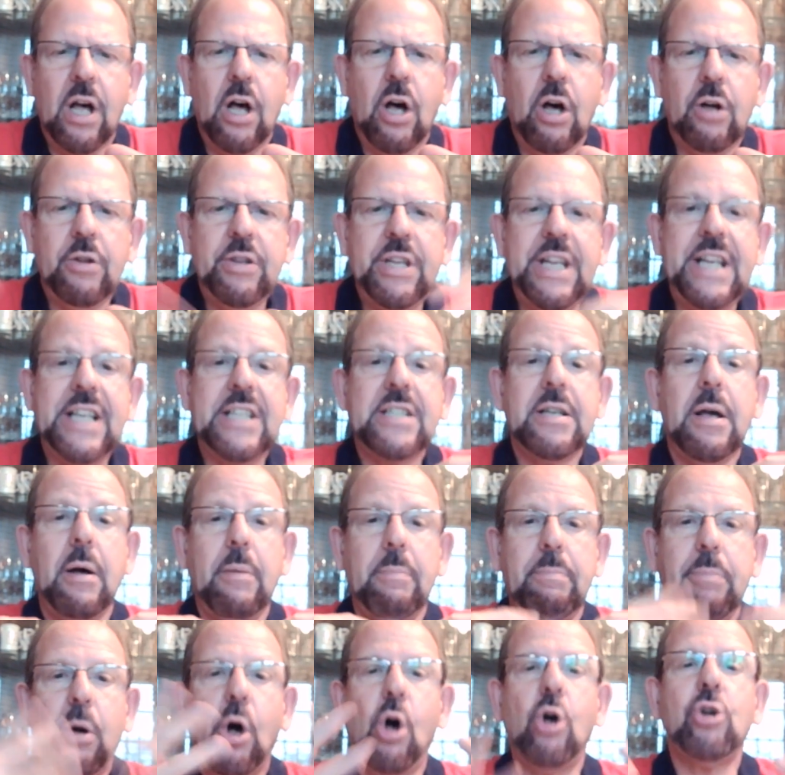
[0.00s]
or these
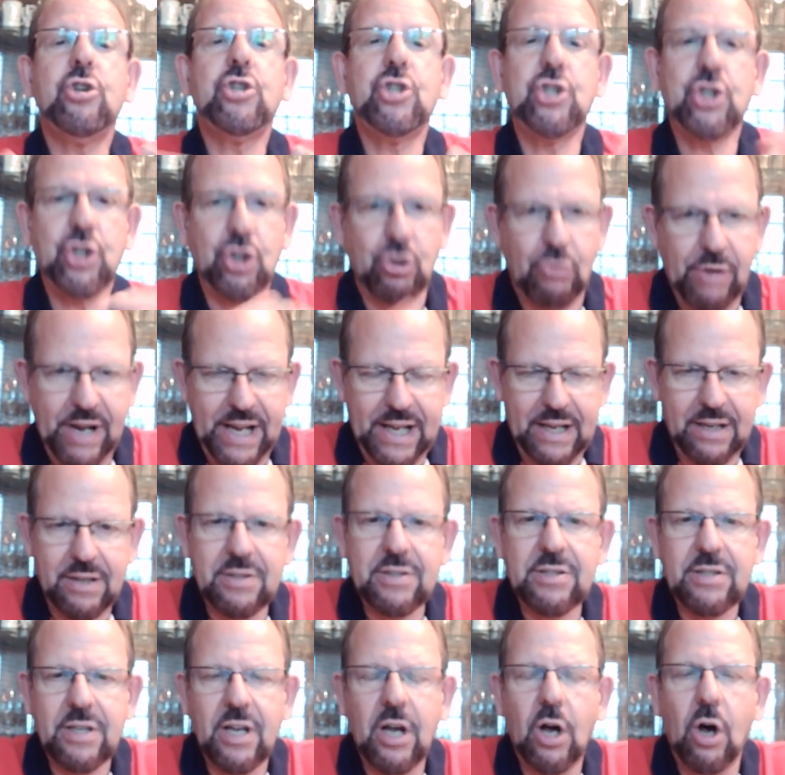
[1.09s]

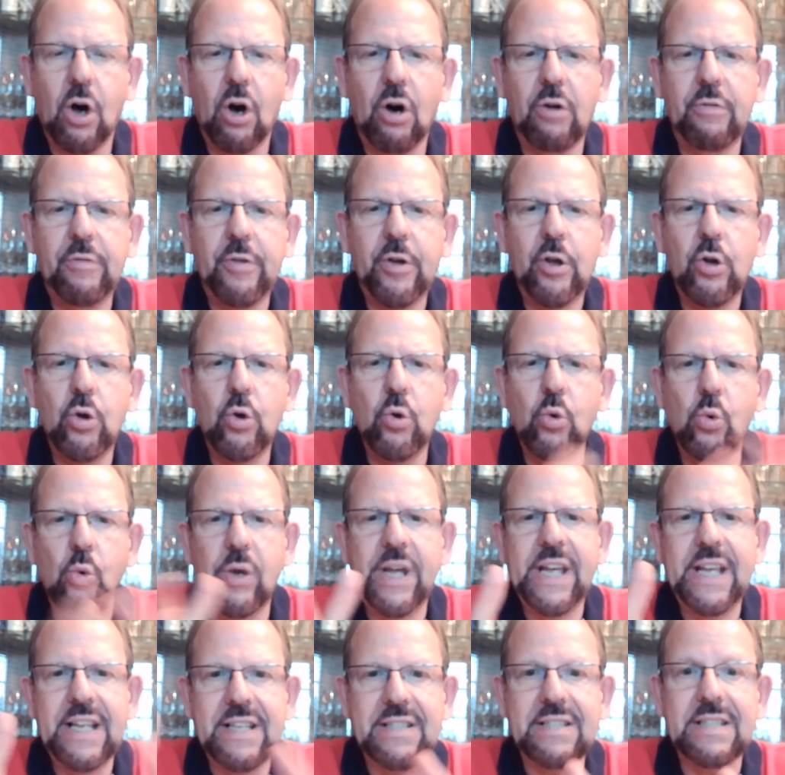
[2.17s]
posturings of who
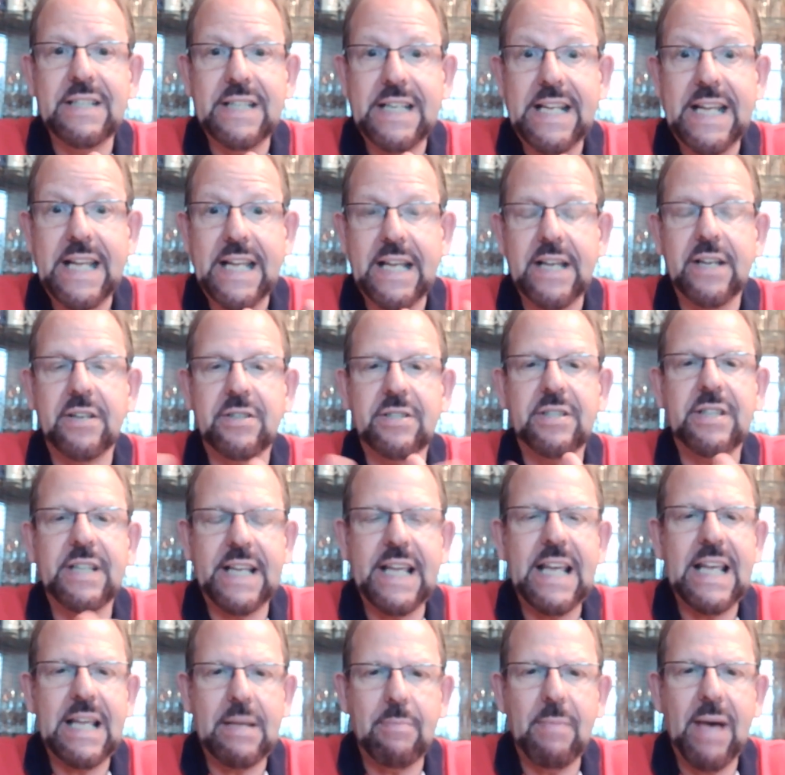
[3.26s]
is near to the
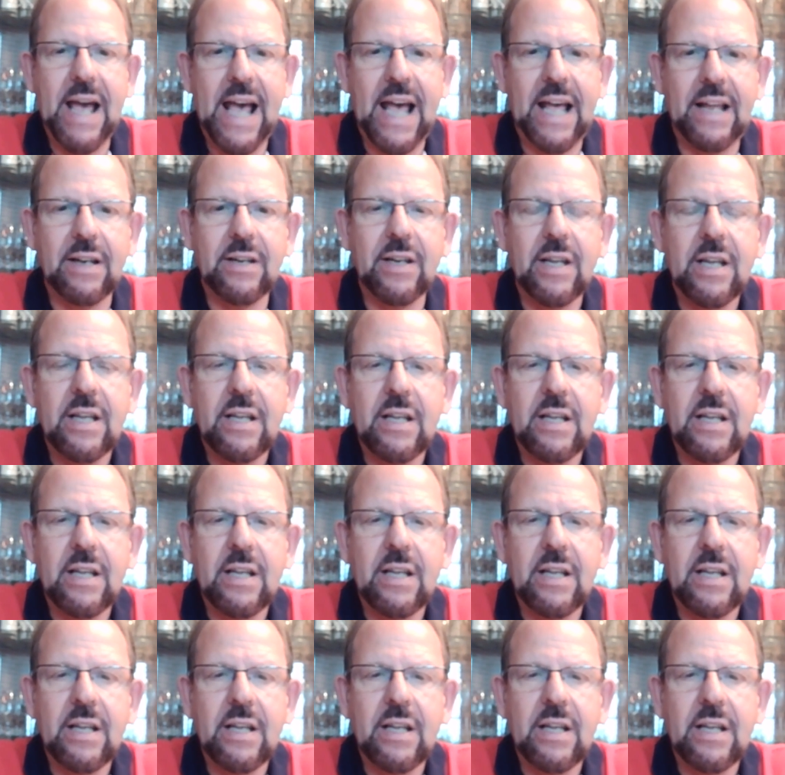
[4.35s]
key man,